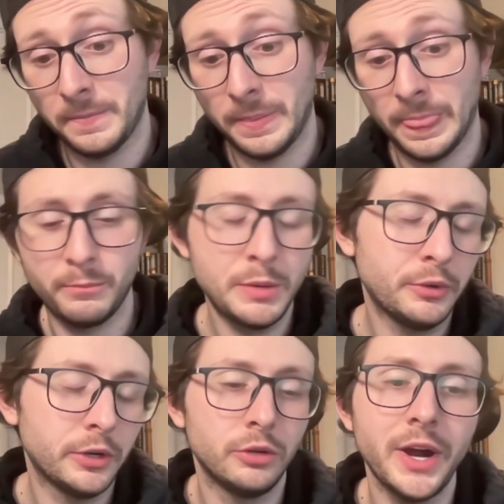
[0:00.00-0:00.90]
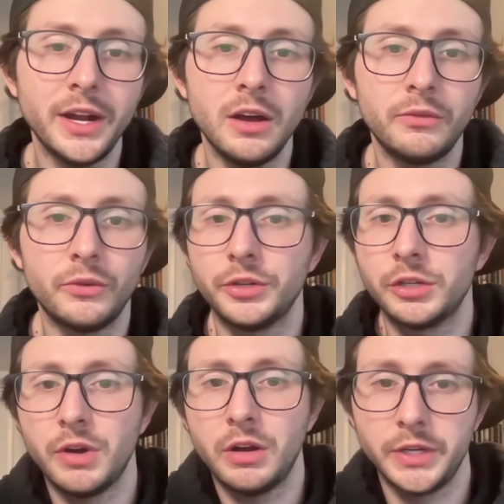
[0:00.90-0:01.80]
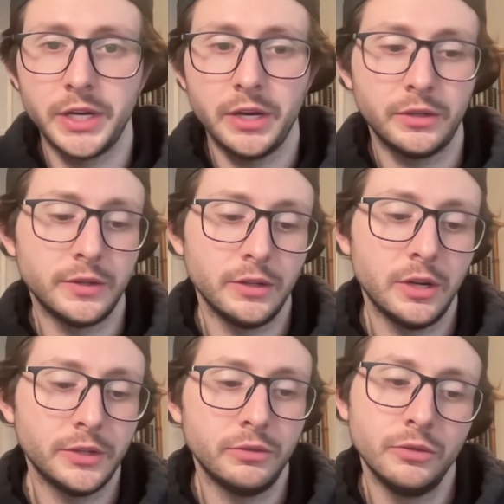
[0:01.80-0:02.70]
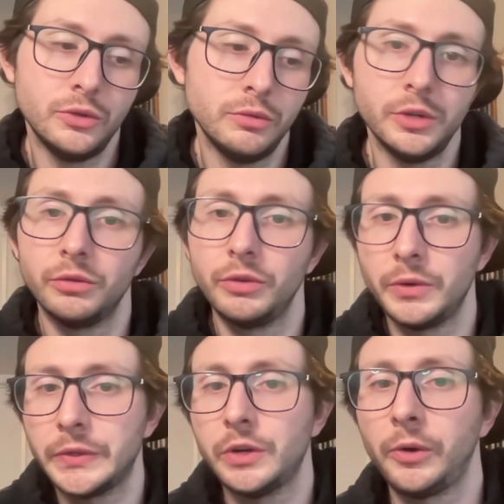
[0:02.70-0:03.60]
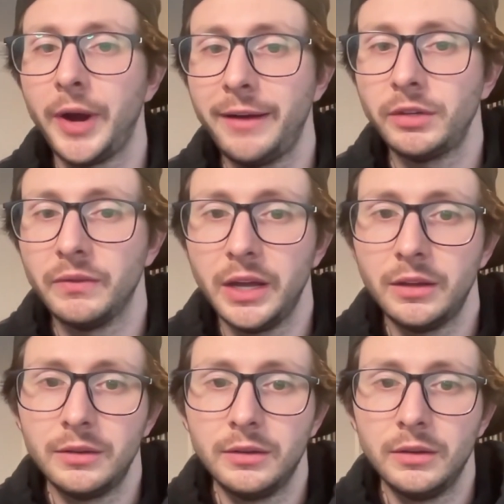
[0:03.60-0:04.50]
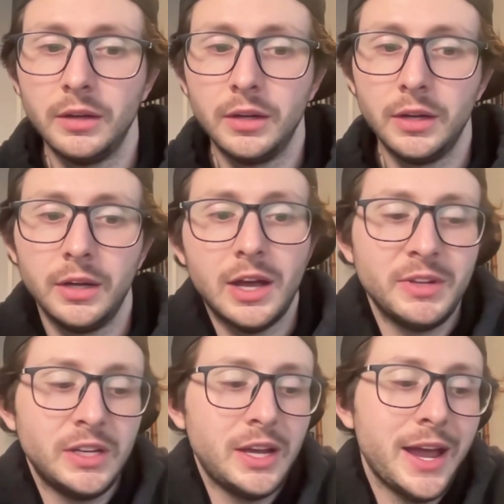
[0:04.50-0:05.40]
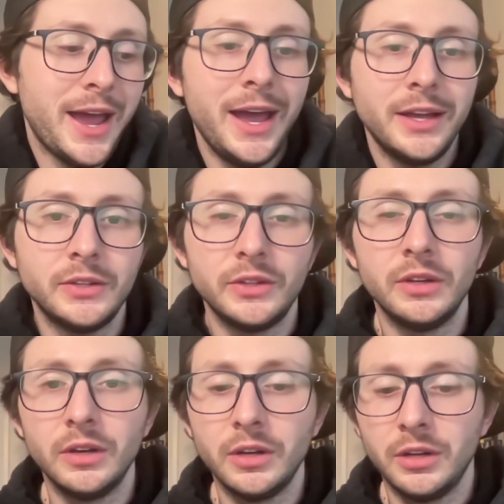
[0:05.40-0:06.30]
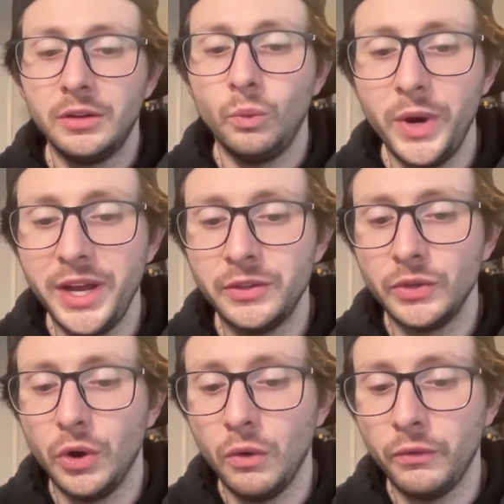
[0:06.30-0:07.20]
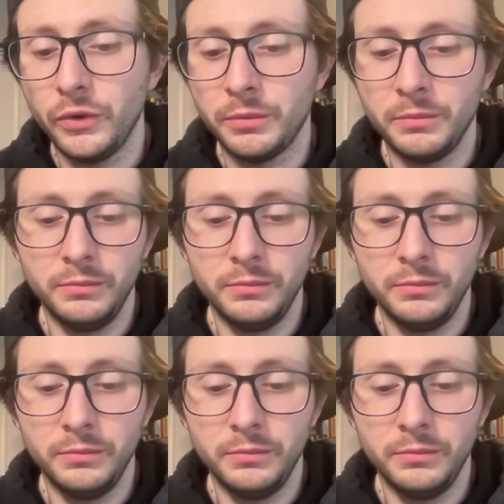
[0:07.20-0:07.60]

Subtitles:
people are going to write off Christian Rodriguez because he lost to a Julian Erosa, a crafty bet. I mean, he has wins over